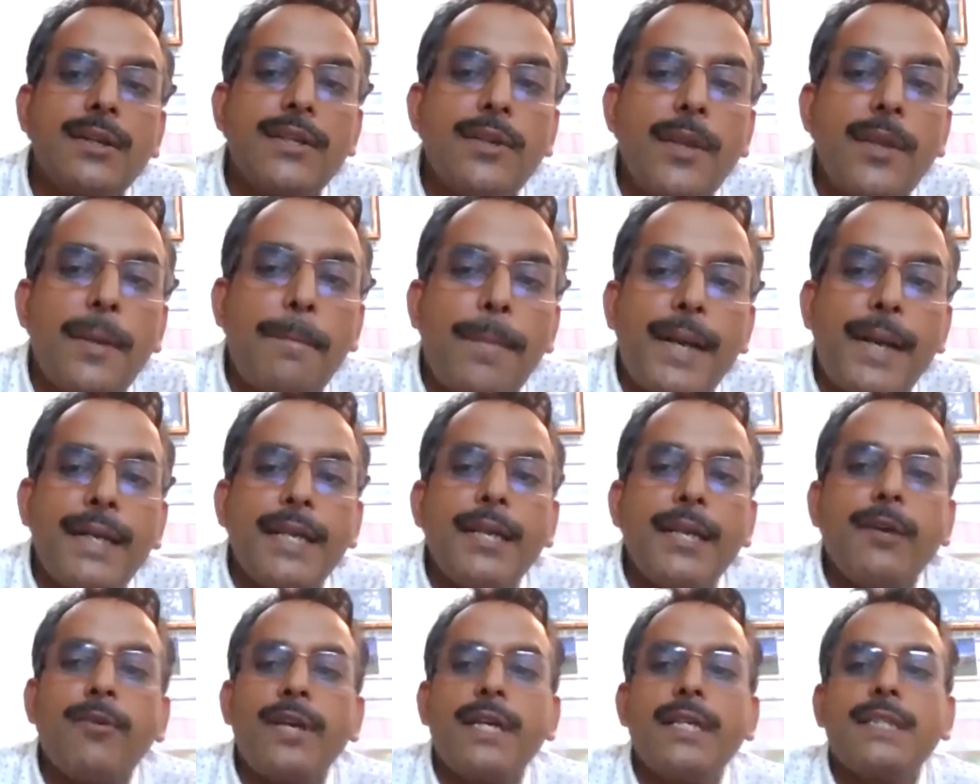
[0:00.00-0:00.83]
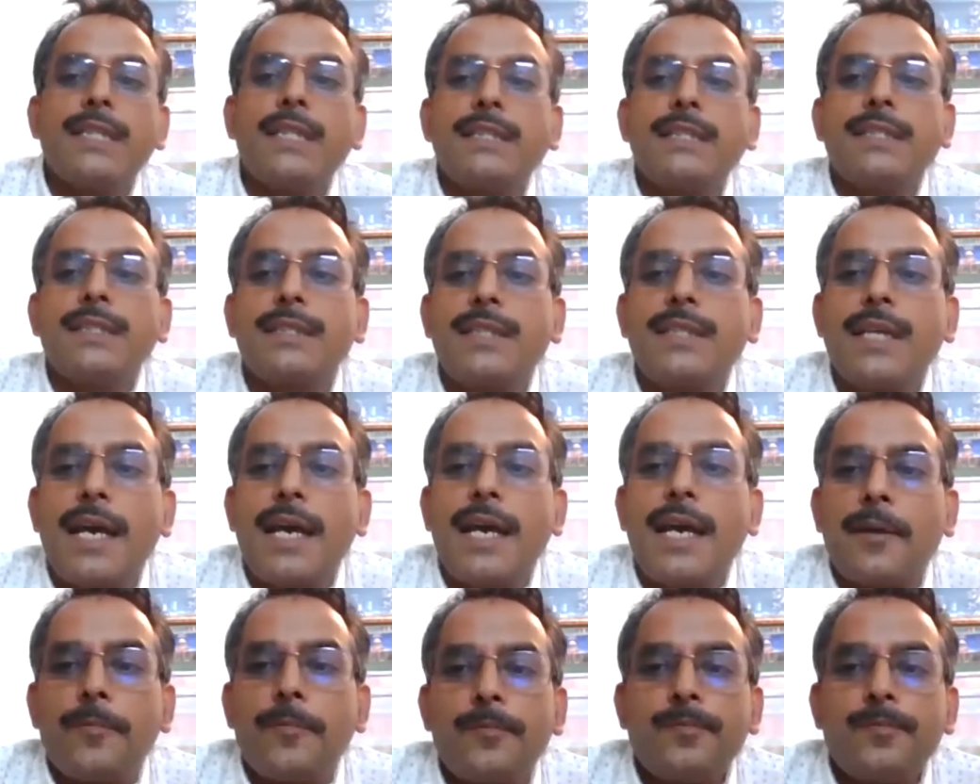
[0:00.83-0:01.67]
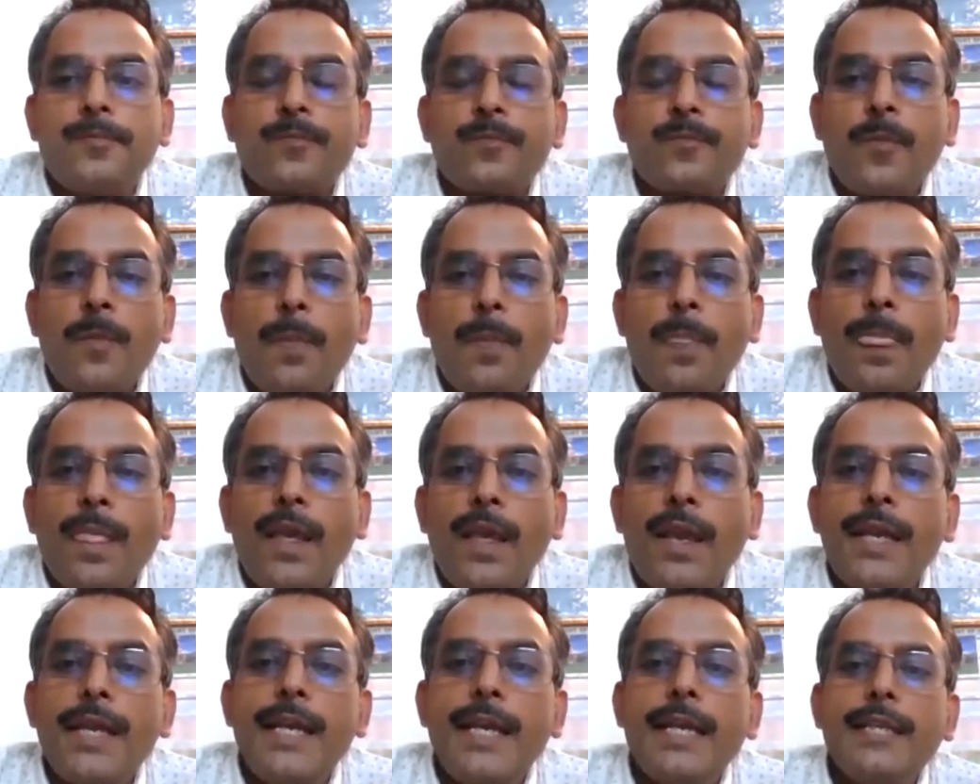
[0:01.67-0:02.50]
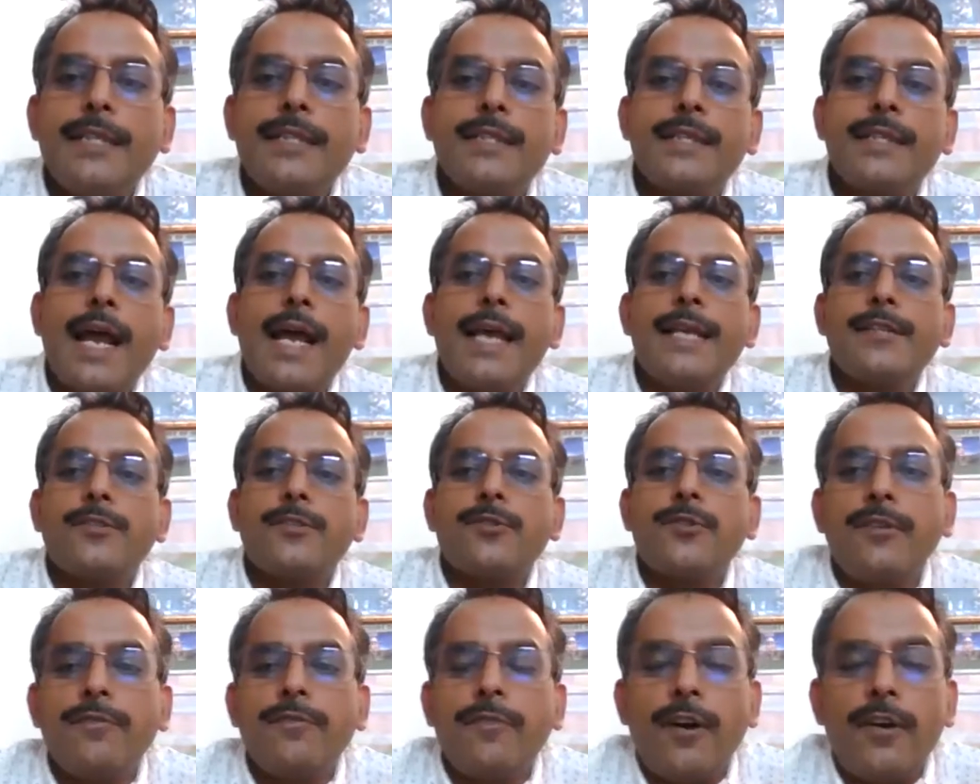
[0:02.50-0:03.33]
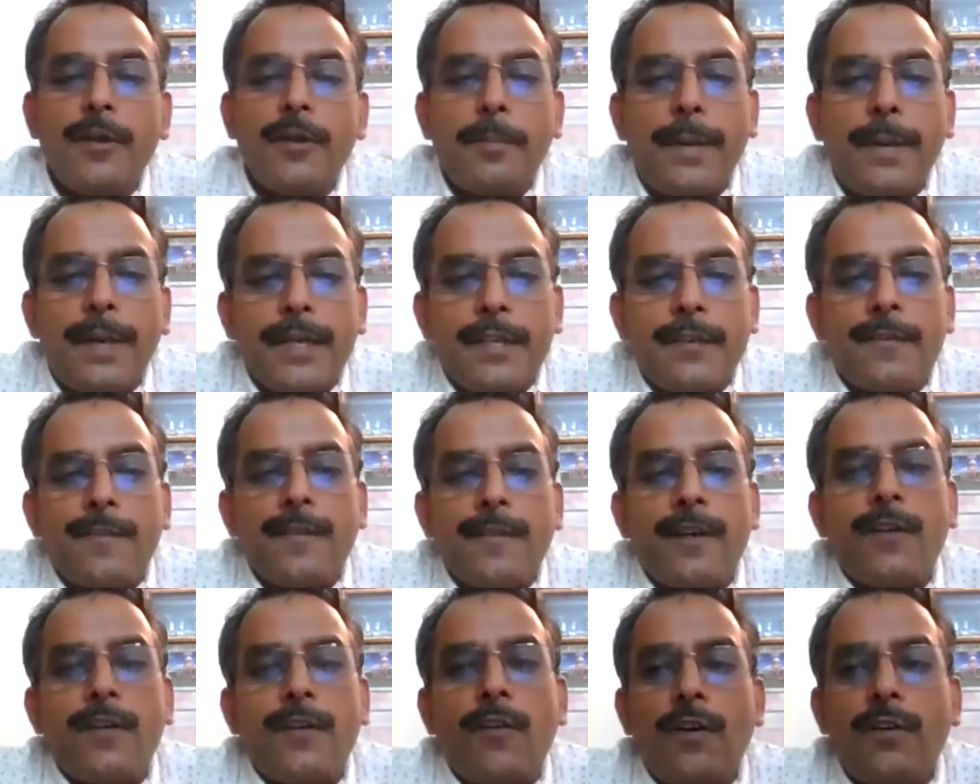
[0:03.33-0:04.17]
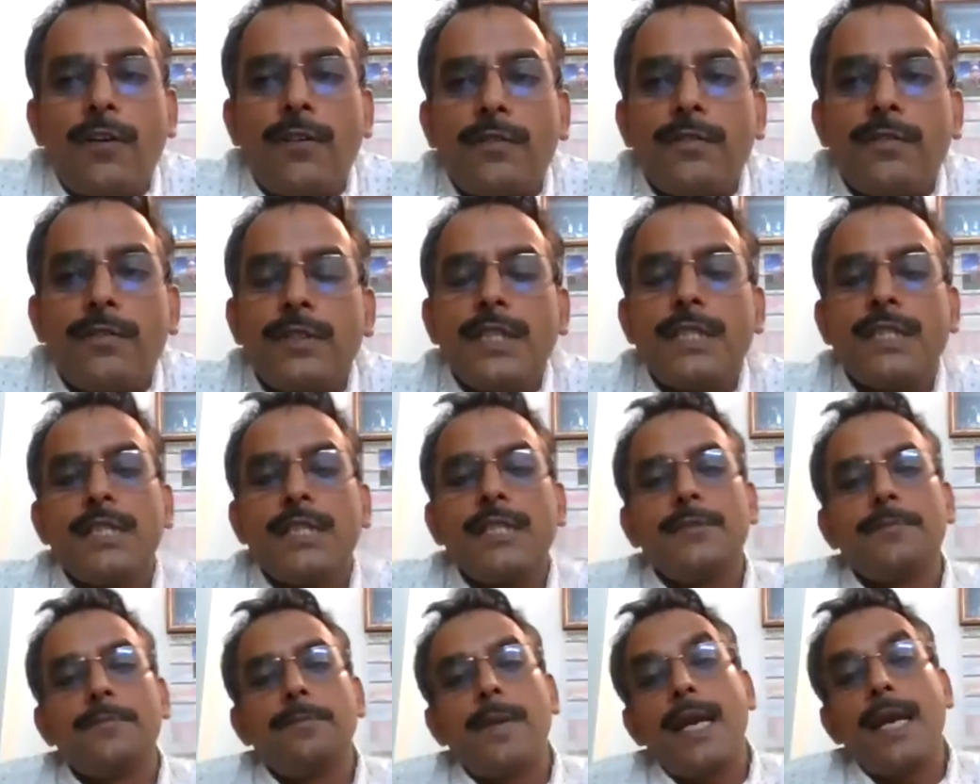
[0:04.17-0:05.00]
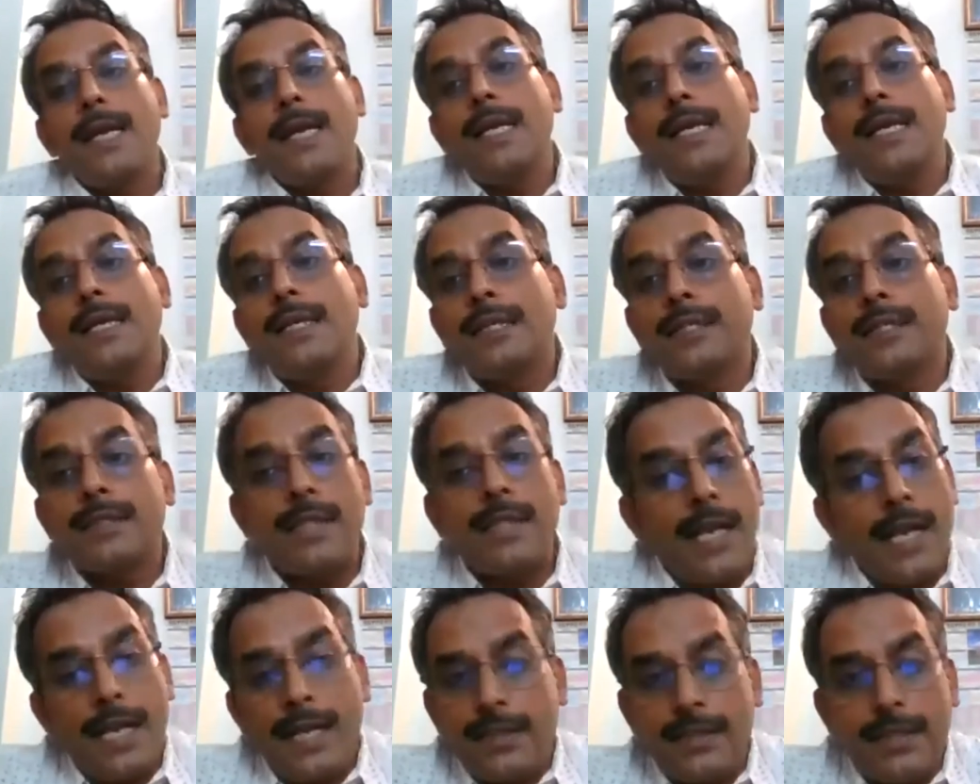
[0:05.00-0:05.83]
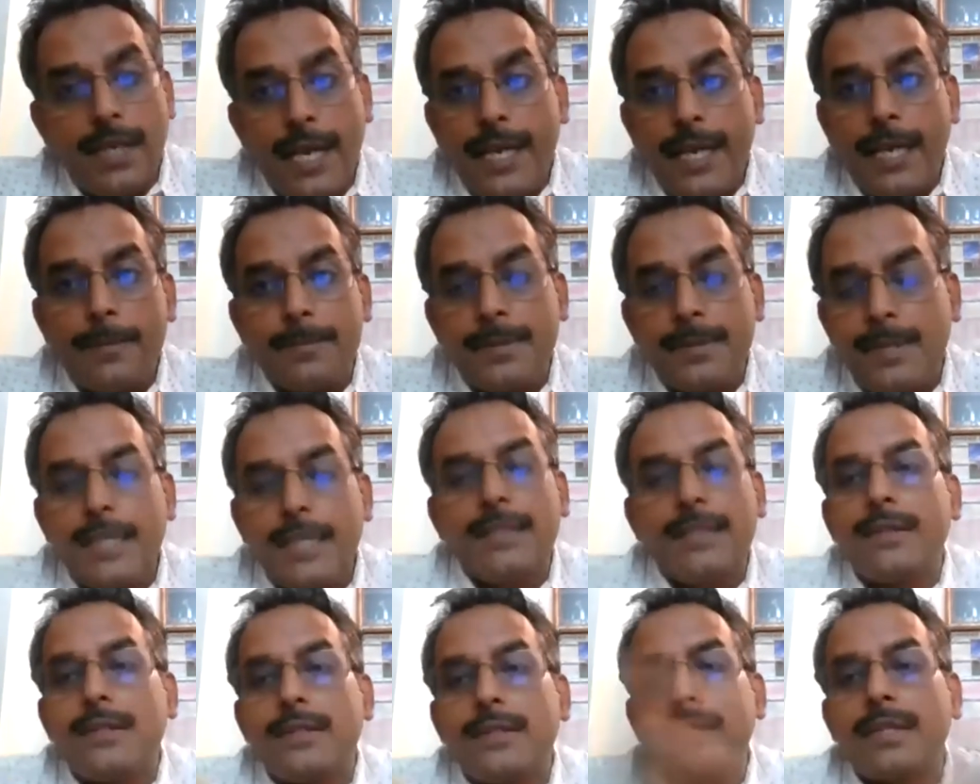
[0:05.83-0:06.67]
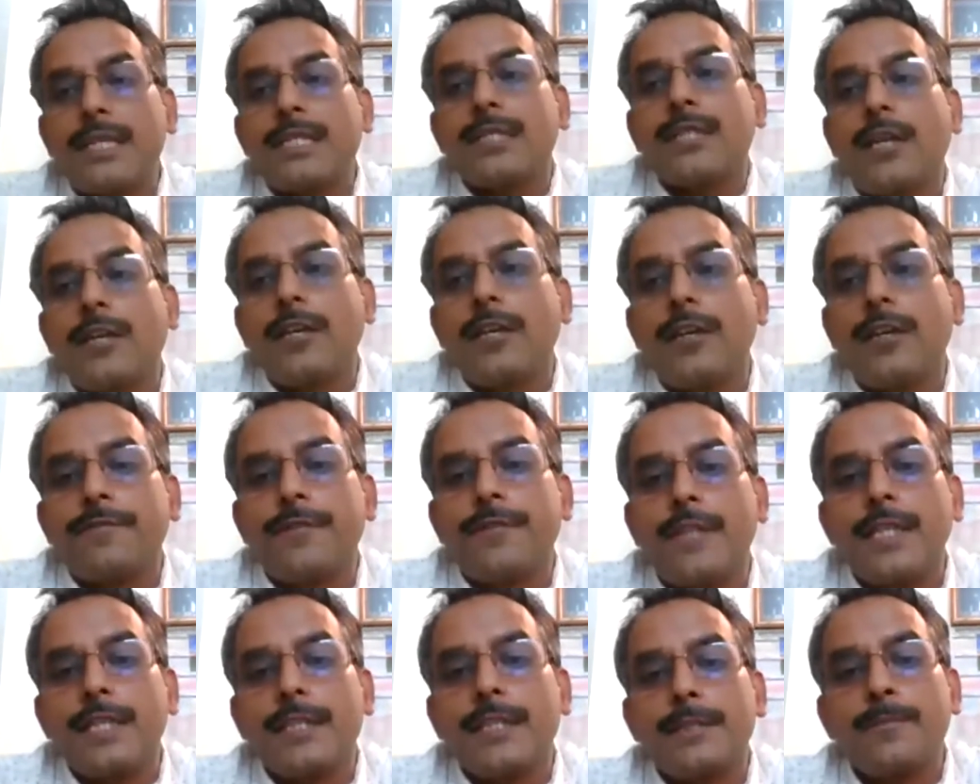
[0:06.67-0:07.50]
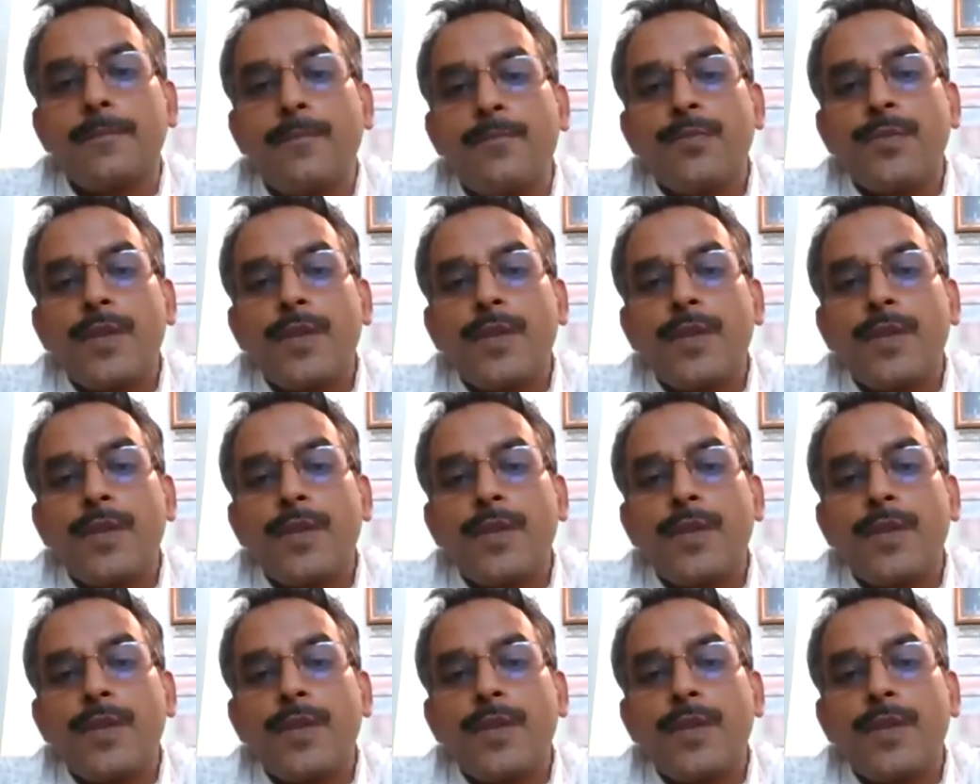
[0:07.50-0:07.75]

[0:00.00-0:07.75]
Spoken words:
a particular judge is there, he tries to evolve a particular law. This is very strange. I have seen such kind of things.